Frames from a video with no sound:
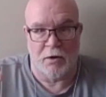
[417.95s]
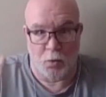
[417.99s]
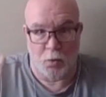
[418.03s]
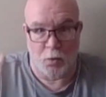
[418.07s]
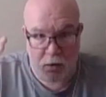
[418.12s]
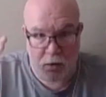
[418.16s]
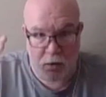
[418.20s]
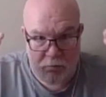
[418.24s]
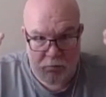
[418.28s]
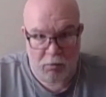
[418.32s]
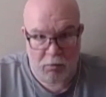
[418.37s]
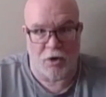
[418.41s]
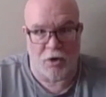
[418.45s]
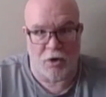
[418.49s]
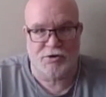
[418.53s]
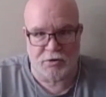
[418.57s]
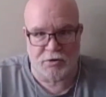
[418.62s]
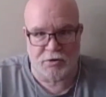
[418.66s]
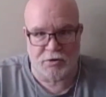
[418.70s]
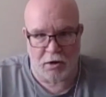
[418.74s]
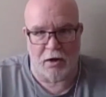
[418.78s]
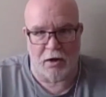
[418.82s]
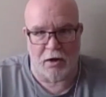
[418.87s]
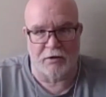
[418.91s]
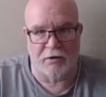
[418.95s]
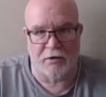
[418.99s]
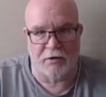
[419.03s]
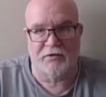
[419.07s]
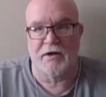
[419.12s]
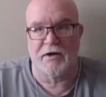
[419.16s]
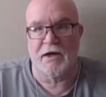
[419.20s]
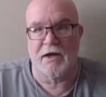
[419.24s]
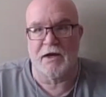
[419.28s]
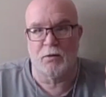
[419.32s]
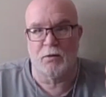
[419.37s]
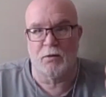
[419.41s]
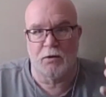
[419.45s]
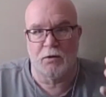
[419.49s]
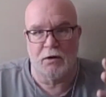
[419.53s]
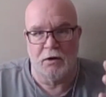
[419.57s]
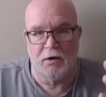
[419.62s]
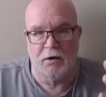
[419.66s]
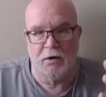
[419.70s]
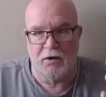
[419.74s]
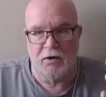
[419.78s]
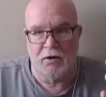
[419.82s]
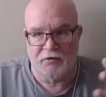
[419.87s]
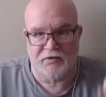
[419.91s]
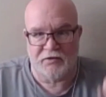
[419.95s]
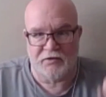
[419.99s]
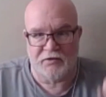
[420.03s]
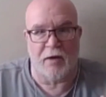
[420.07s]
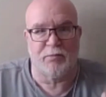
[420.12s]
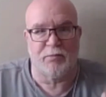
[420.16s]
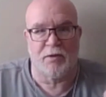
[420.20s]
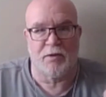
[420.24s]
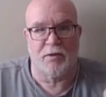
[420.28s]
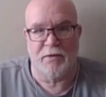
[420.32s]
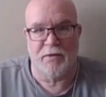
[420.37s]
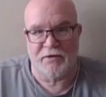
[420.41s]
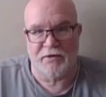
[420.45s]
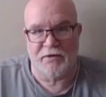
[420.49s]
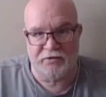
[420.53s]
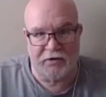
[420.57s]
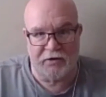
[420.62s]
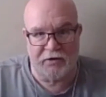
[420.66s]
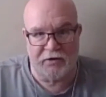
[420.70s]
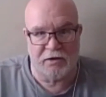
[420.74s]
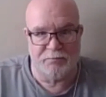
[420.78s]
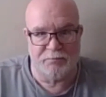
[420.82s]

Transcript: martial arts, and they were supplements to